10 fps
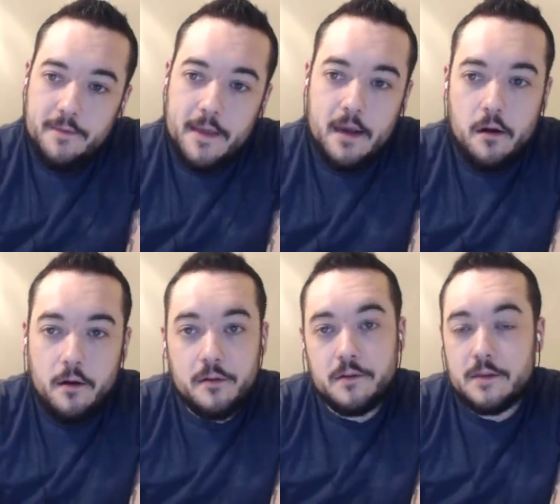the eight of
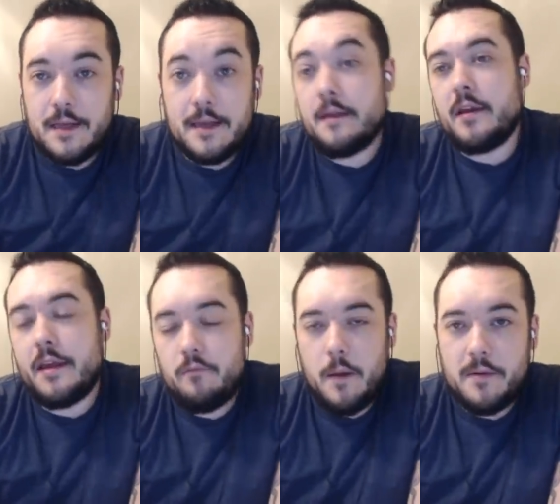hearts, that can, it
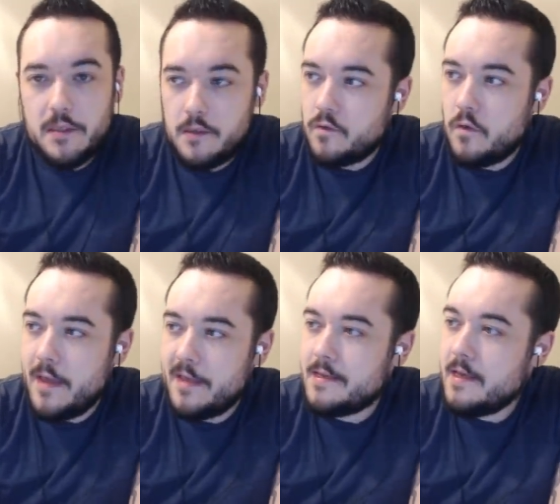can represent a
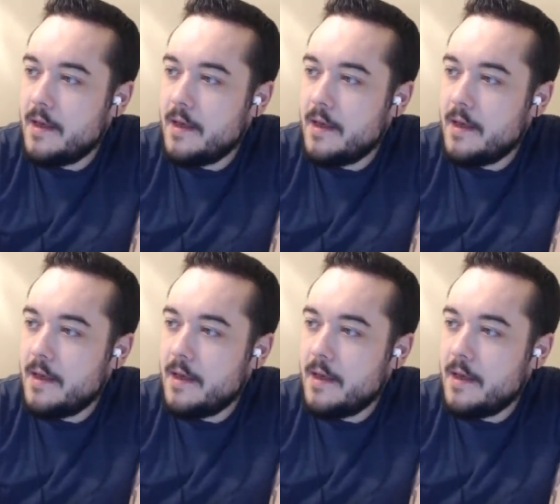soulmate.